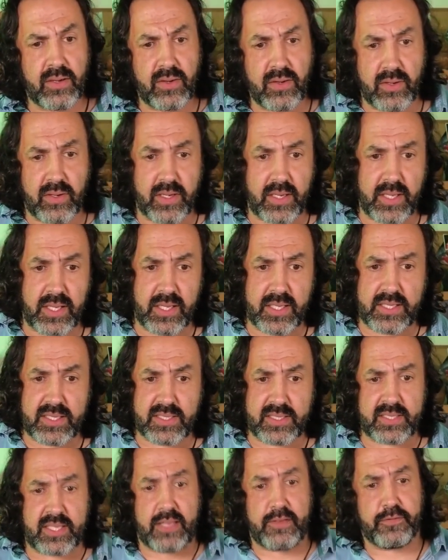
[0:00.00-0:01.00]
or it's
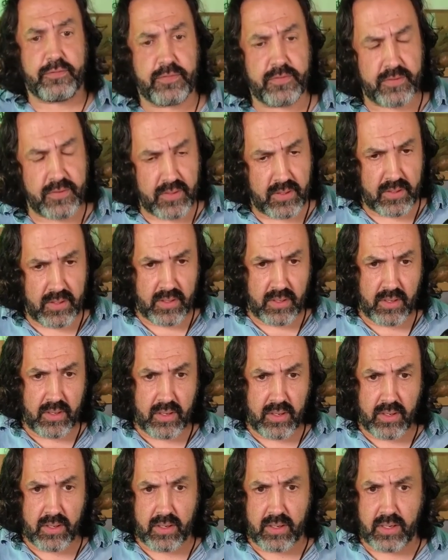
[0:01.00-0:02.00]
safe
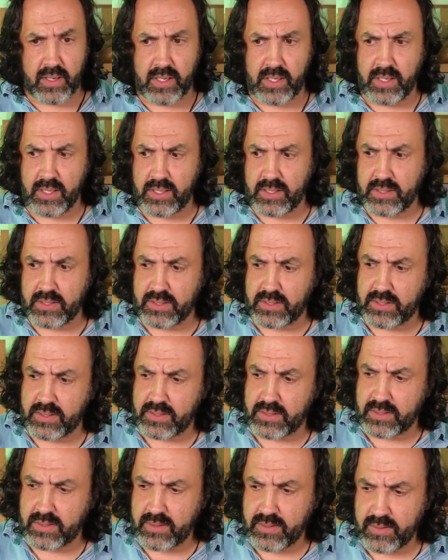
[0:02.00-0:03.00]
or
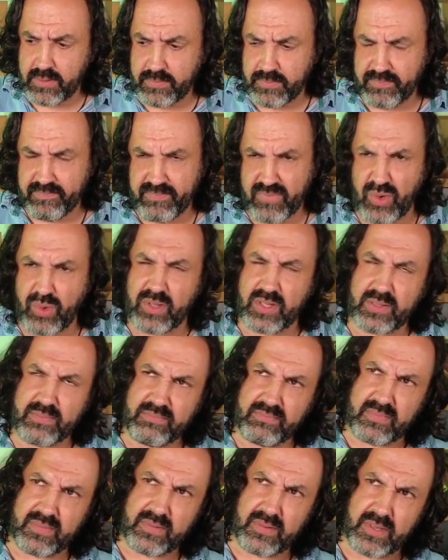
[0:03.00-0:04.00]
is, oh,
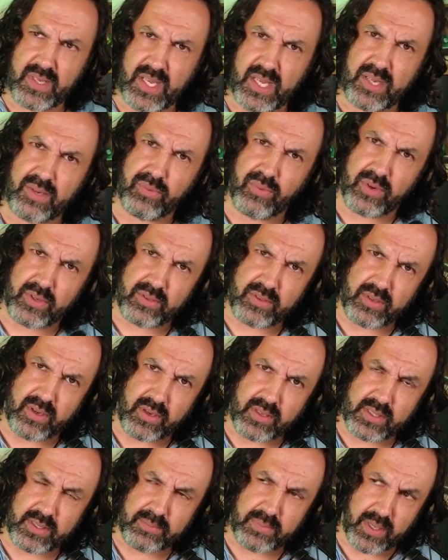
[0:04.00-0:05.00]
I don't want to
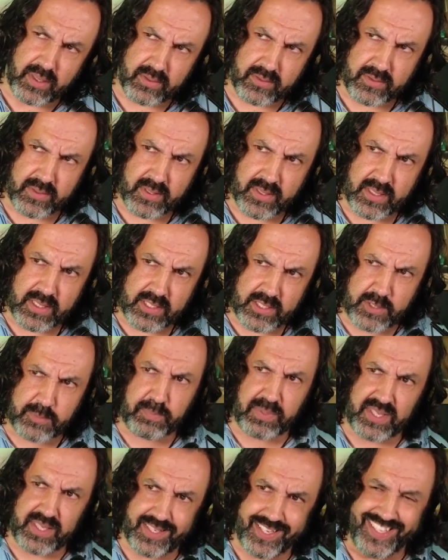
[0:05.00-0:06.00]
talk about
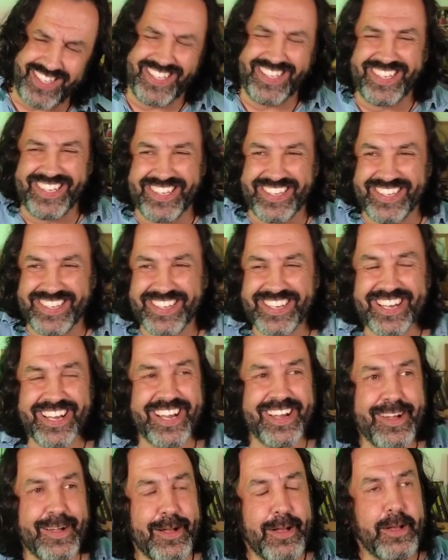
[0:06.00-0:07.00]
speed.
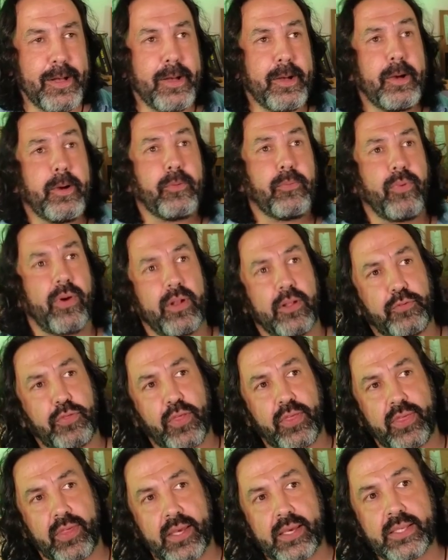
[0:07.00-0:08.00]
One of
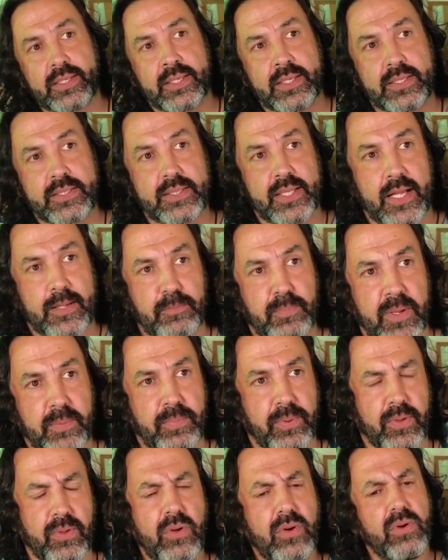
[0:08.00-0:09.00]
the things is that
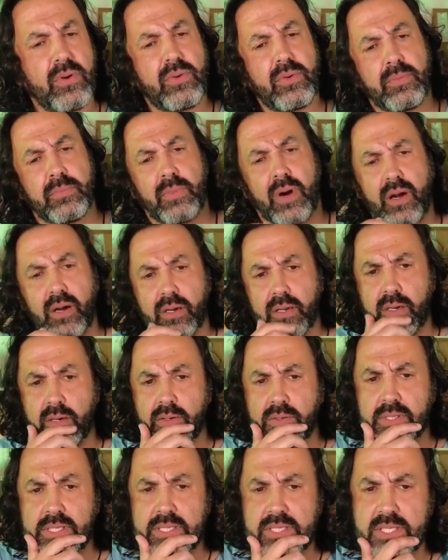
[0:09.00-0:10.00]
people, oh,
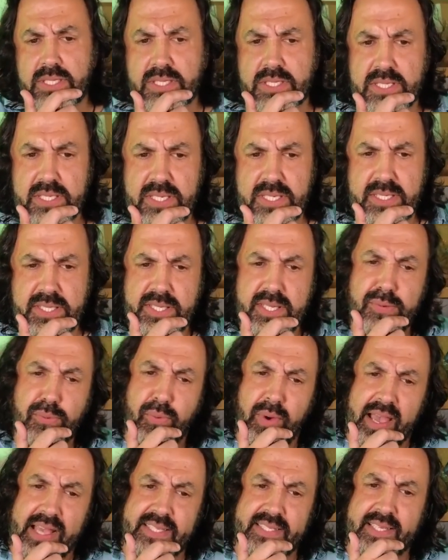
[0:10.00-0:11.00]
Marco is
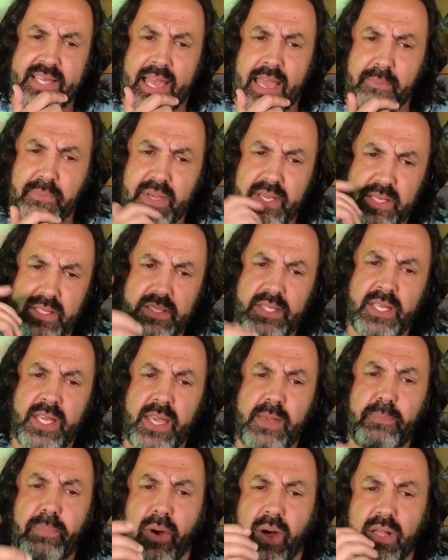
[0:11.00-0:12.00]
a wise guy because
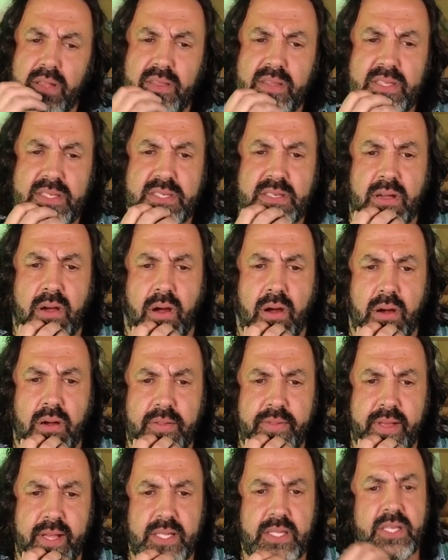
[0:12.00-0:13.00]
he bought this car
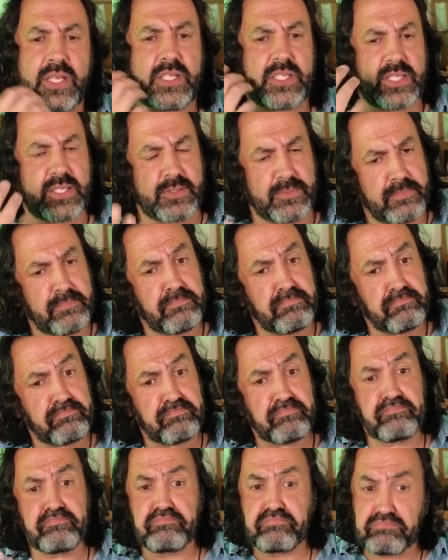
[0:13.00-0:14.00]
that it's
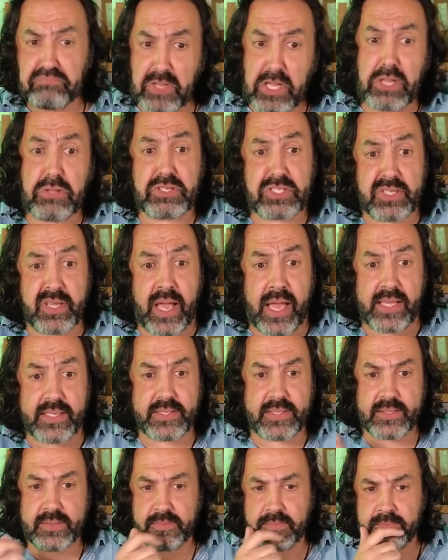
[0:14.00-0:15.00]
looks
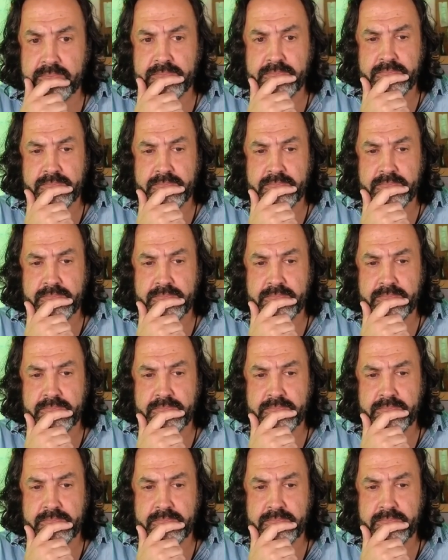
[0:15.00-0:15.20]
nice,